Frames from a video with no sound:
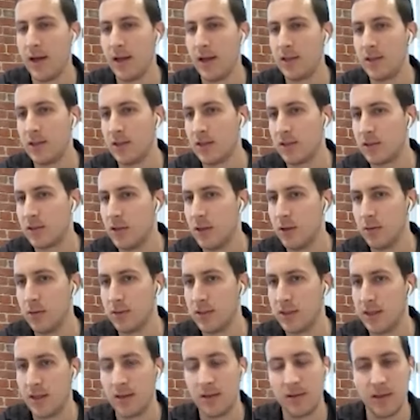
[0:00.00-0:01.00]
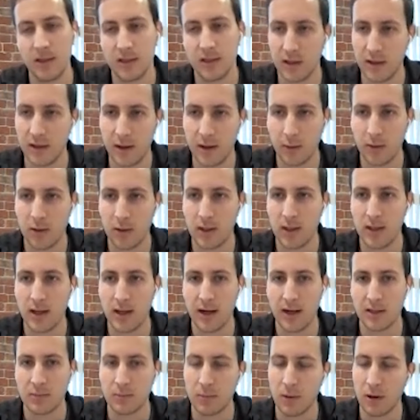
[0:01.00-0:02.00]
It just knows that it's unhealthy
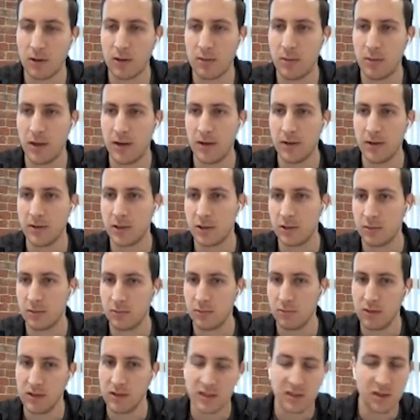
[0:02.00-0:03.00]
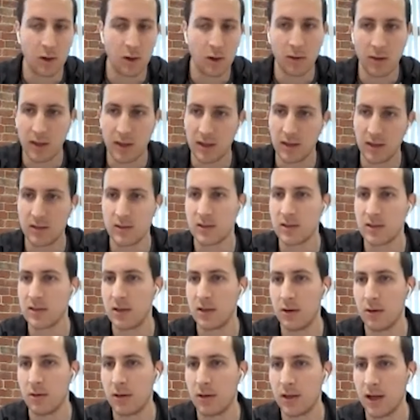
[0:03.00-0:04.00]
and it's probably better to restart things,
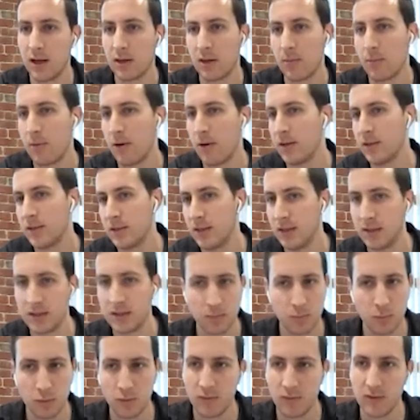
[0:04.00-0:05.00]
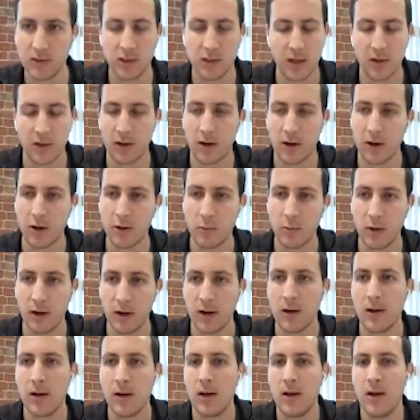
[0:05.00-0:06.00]
kick the process, move it to other
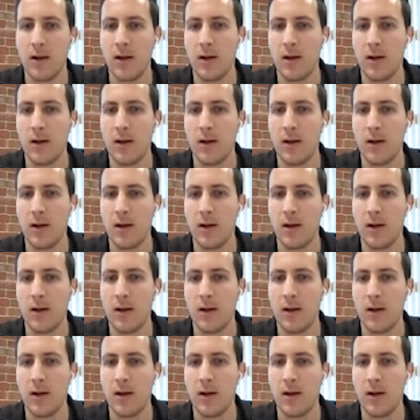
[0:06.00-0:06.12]
hardware.